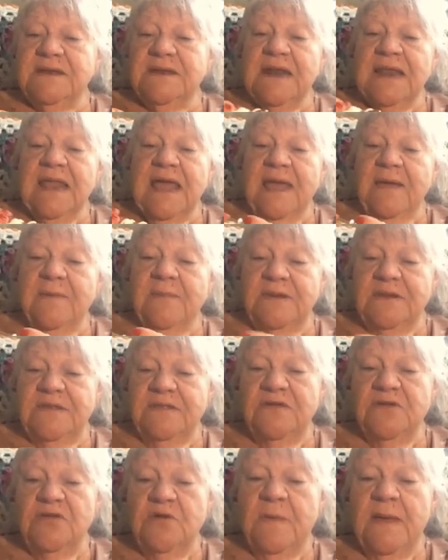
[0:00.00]
and climbing
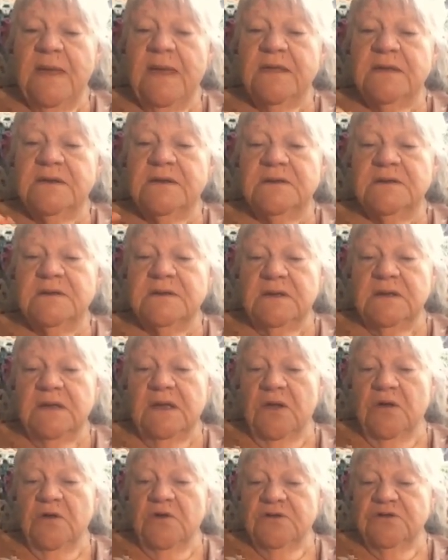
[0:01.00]
and they're about
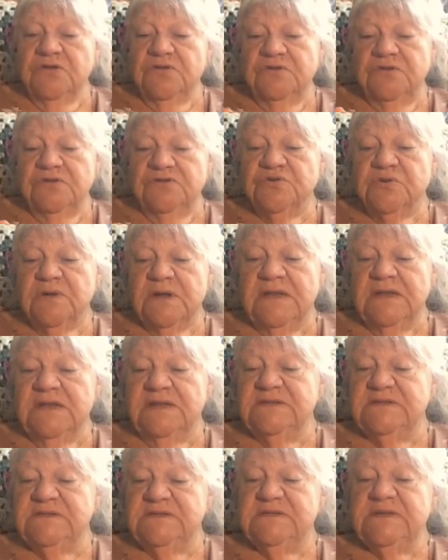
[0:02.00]
onto the
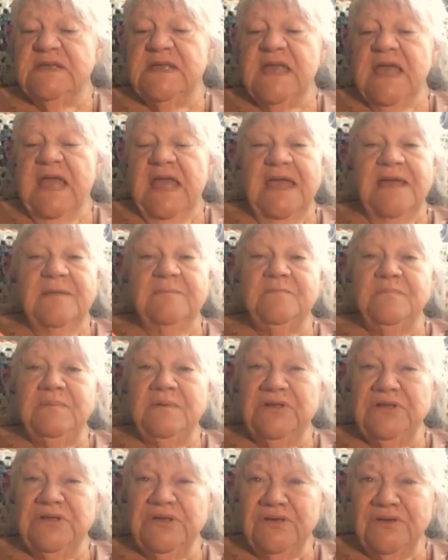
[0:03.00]
trellis. And
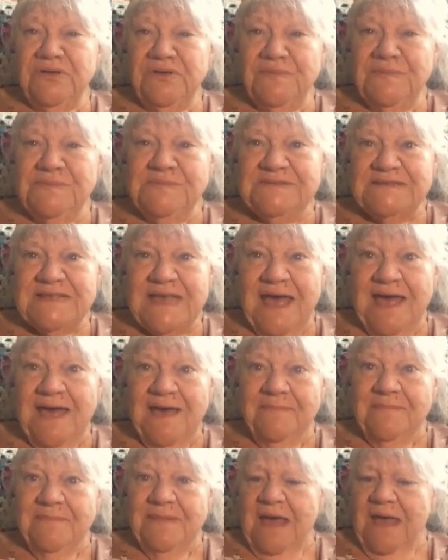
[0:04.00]
blooms,
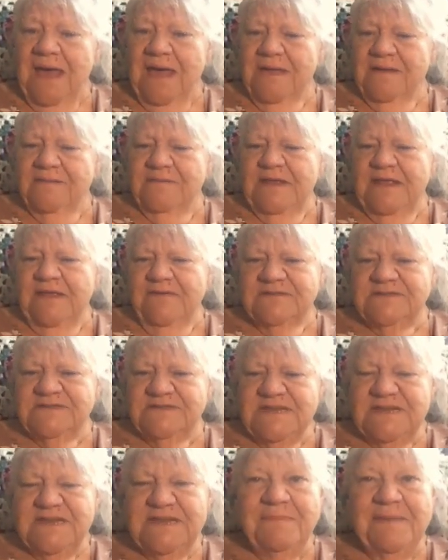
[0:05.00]
I I had never
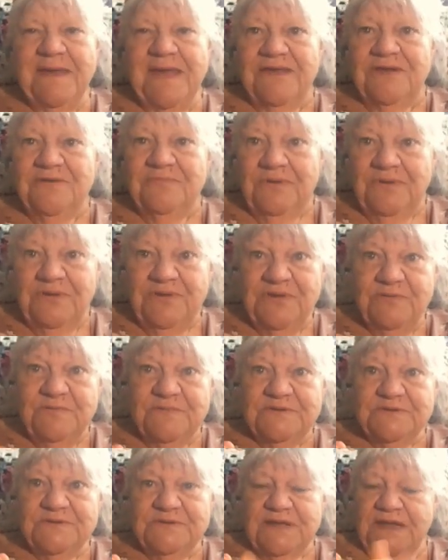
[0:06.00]
seen the amount of
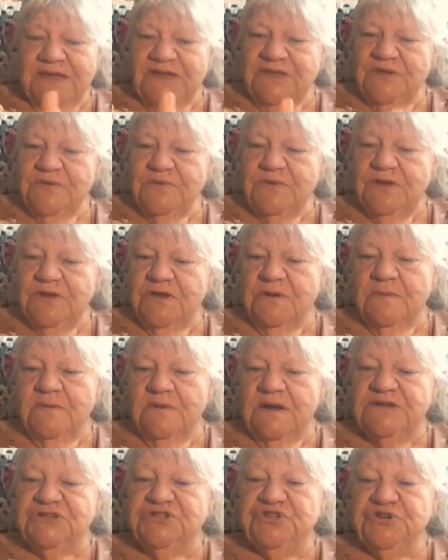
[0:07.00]
blooms on that
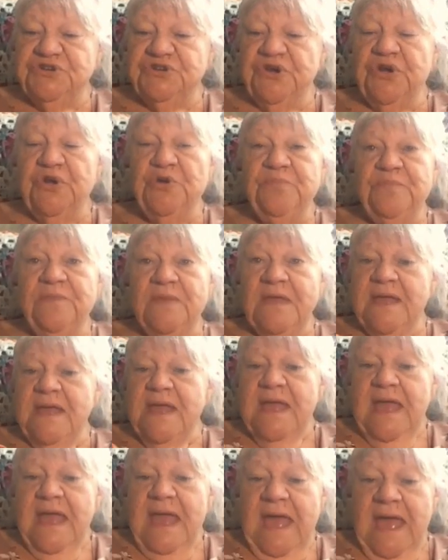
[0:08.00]
cucumber. I sure hope,
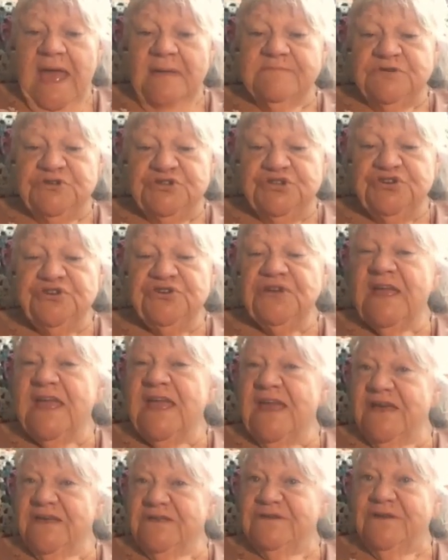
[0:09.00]
I'm sure
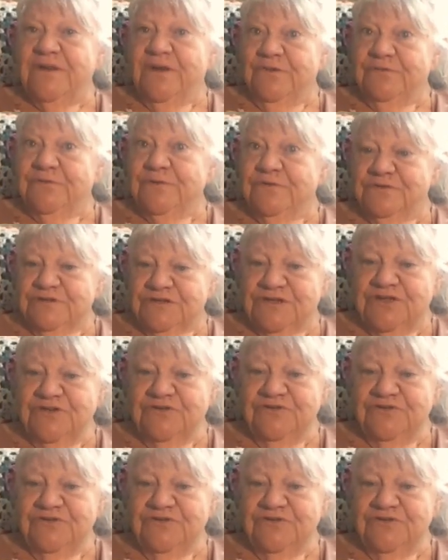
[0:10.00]
counting on those